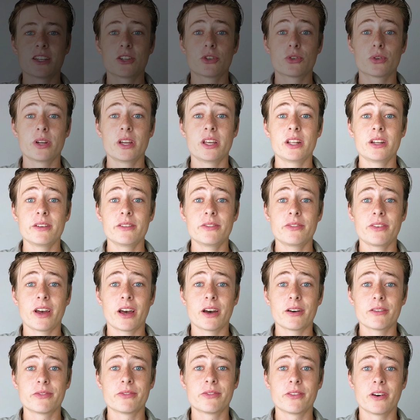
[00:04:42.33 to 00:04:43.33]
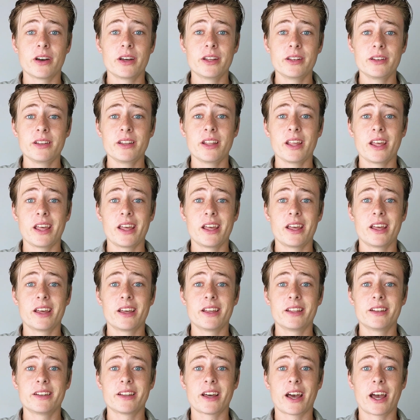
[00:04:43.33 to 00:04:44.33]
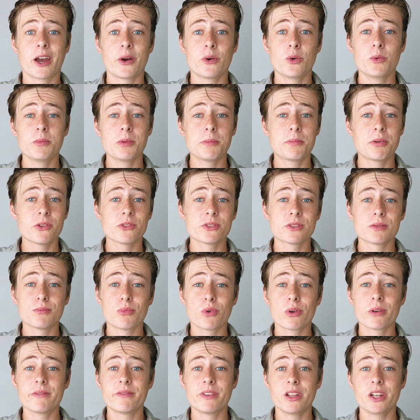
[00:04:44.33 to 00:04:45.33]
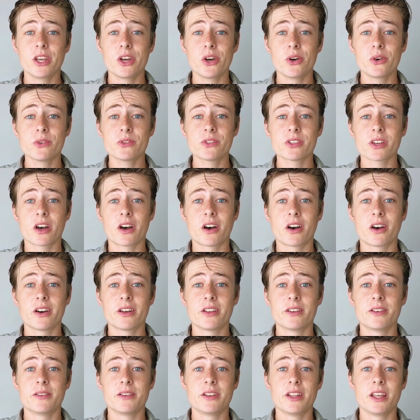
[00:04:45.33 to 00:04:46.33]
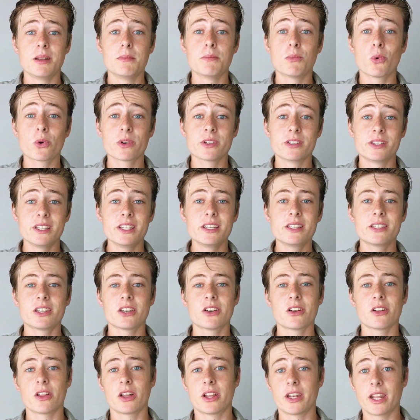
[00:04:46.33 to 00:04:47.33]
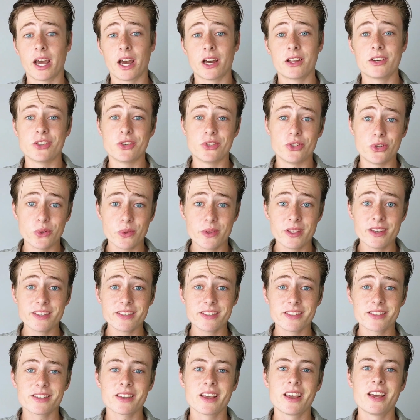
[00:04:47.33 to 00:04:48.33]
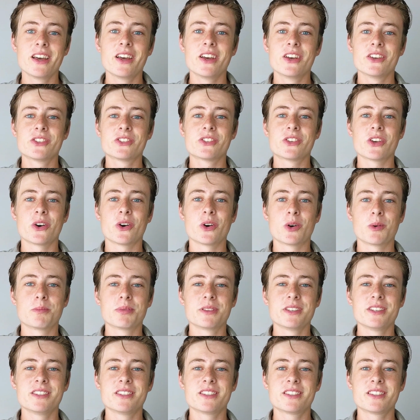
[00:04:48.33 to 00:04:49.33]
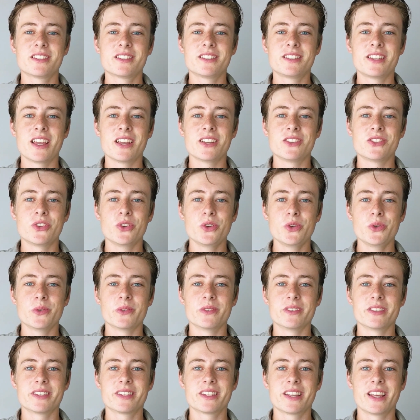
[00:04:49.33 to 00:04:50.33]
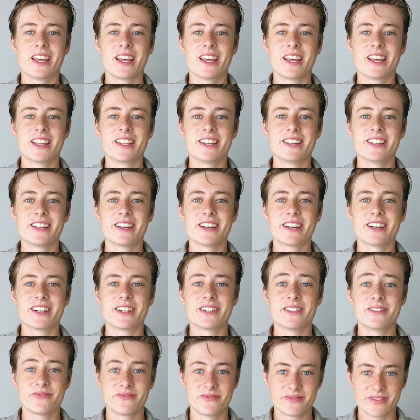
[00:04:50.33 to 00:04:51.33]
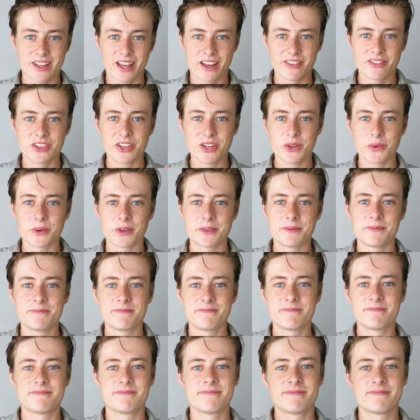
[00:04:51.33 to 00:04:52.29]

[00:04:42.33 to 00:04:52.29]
Get creative, have fun, and I will be posting more videos in more detail on how to do this, so please stay tuned and have a good one.